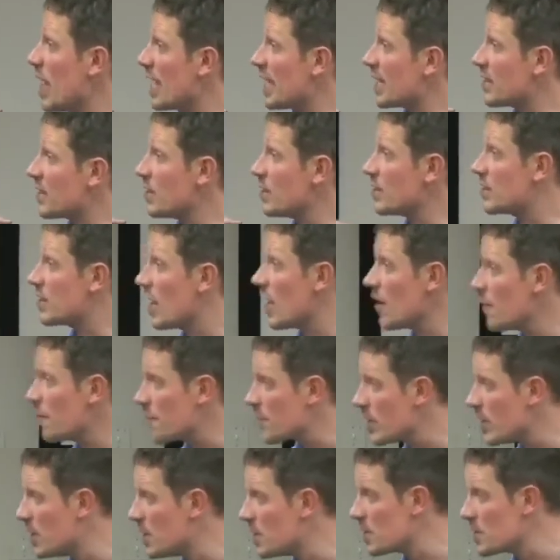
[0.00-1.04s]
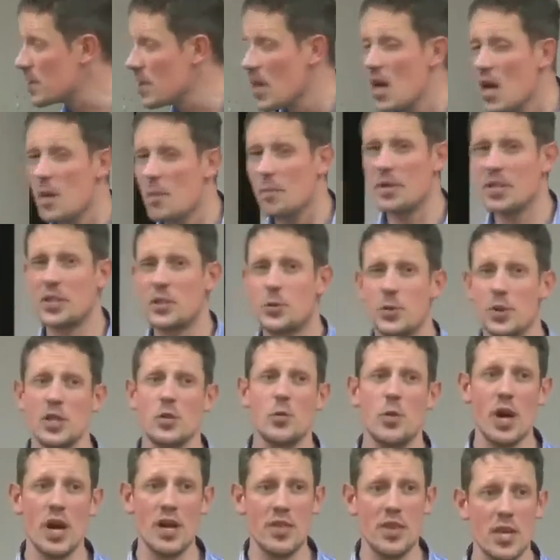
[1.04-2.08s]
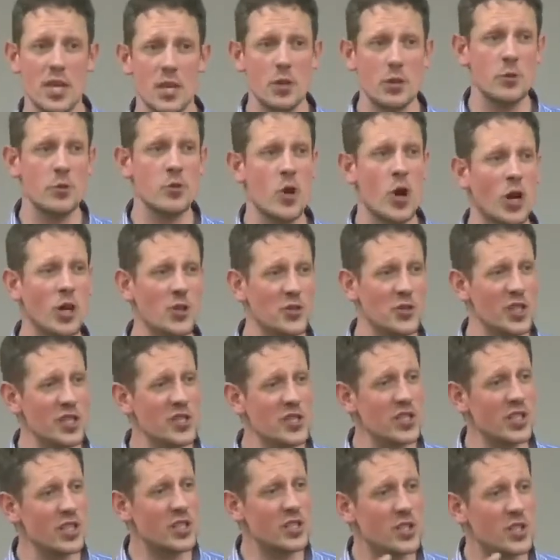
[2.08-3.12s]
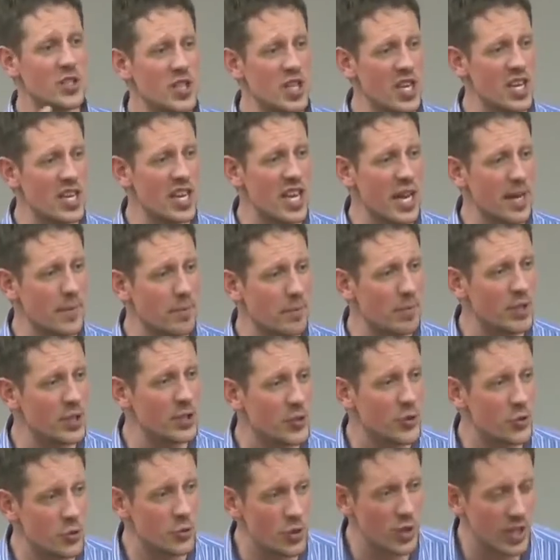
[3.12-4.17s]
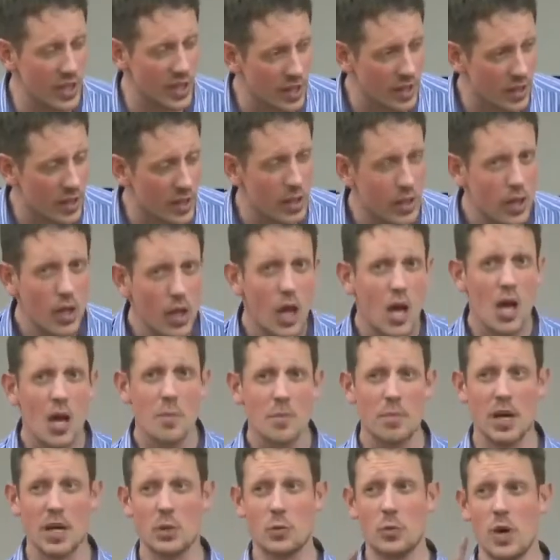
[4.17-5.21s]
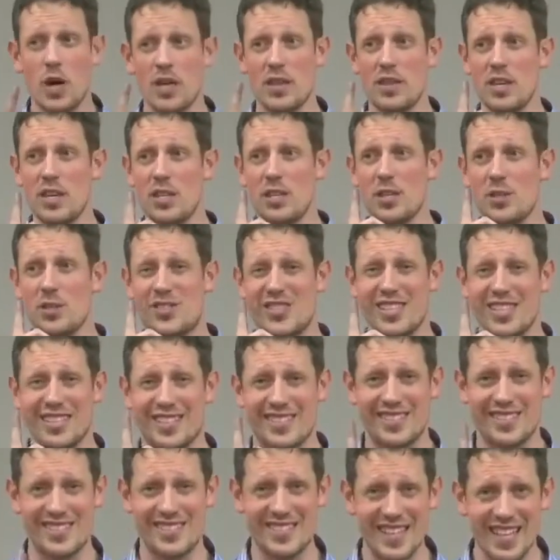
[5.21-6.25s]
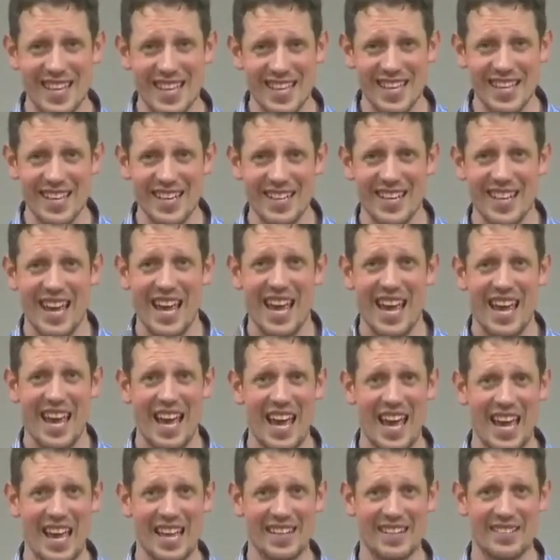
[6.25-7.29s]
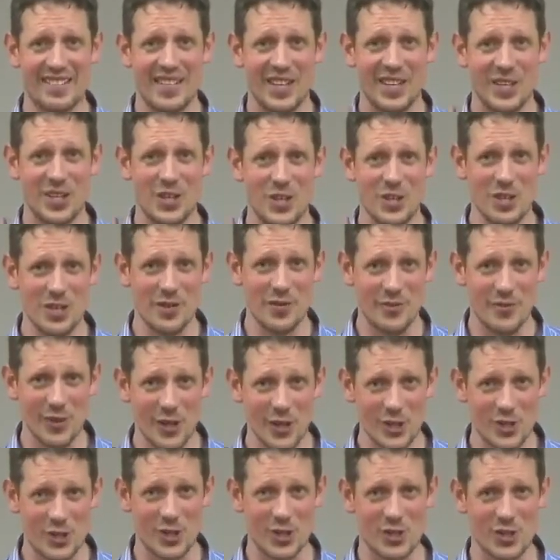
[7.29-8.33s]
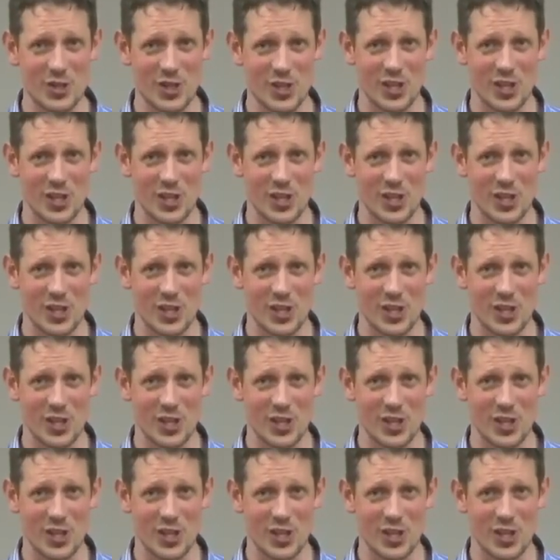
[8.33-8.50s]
the difference between whether you not just succeed at matric, but whether you succeed at university.